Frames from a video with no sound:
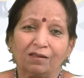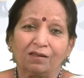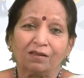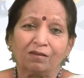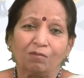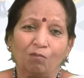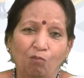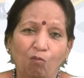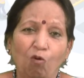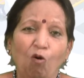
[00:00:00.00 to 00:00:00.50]

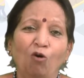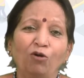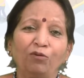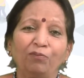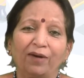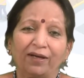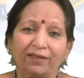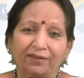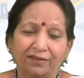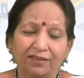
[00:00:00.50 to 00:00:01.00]
borne
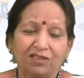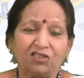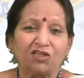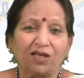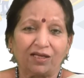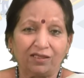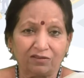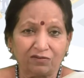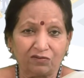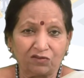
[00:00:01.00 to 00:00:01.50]
by the
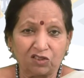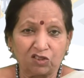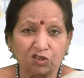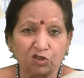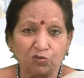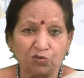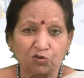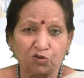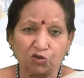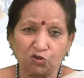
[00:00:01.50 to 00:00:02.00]
channels of
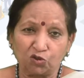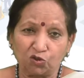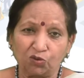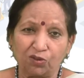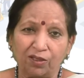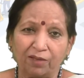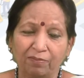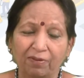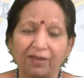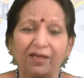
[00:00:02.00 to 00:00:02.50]
distribution. So
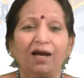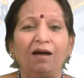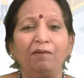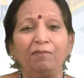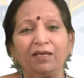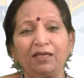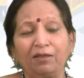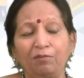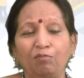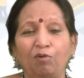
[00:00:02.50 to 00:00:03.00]
they become
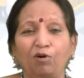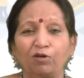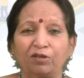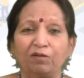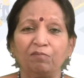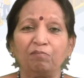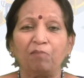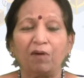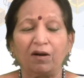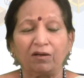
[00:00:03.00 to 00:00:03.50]
an
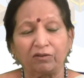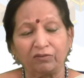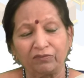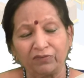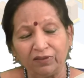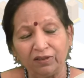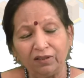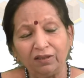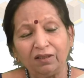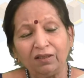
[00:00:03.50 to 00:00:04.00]
important part of
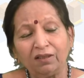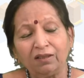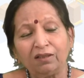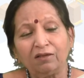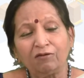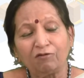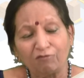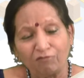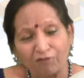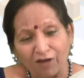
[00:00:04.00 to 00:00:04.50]
the
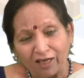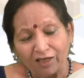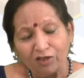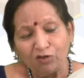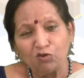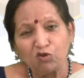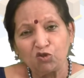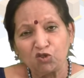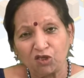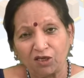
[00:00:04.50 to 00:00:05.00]
value
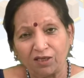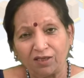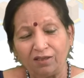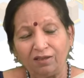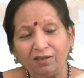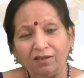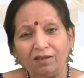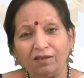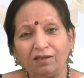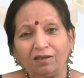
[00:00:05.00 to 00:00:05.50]

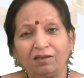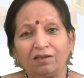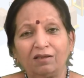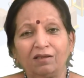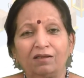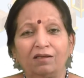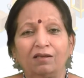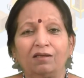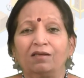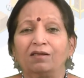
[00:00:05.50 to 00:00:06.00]
chain
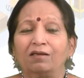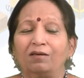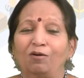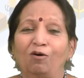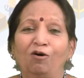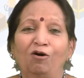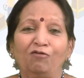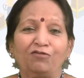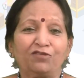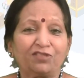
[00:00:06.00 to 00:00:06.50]

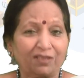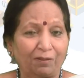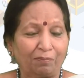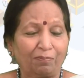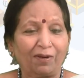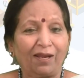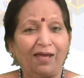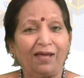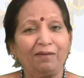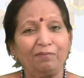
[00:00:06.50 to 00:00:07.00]
of
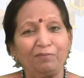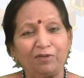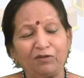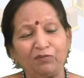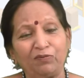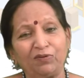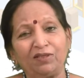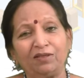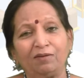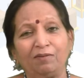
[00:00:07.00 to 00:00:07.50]
supply
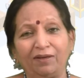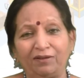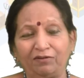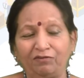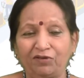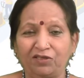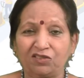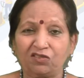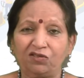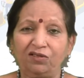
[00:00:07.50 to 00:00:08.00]
between the
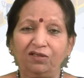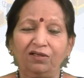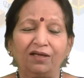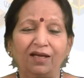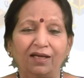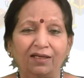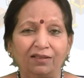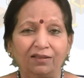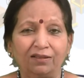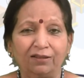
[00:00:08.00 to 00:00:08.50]
manufacturer
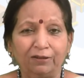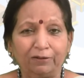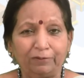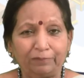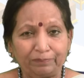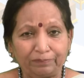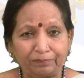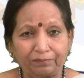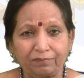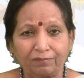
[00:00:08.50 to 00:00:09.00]
and the
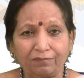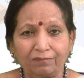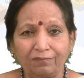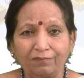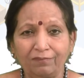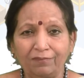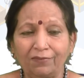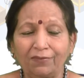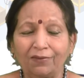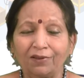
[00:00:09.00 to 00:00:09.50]

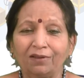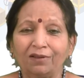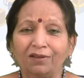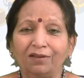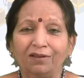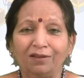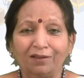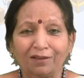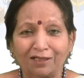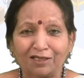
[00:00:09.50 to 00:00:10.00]

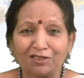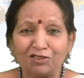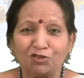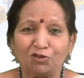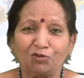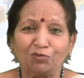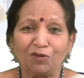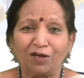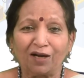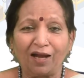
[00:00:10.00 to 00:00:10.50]

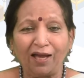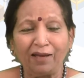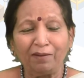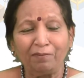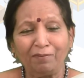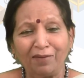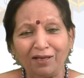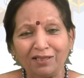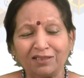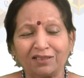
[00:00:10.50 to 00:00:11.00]
consumer. I
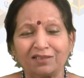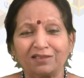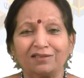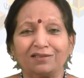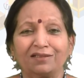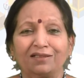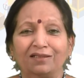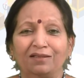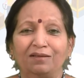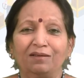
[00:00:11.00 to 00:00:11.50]
must
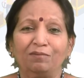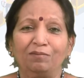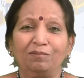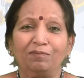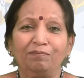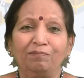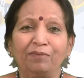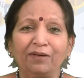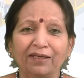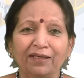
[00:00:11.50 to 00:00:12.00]

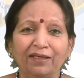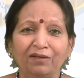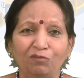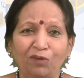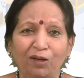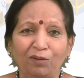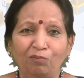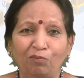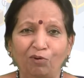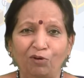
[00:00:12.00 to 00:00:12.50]
bring in
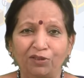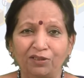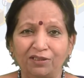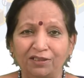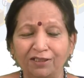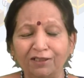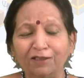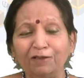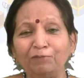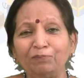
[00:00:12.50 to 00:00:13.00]
one point
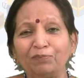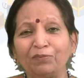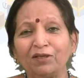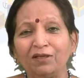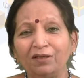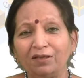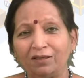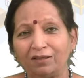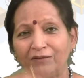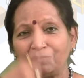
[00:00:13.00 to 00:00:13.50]
here,
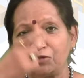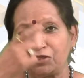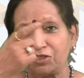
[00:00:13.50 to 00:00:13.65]
which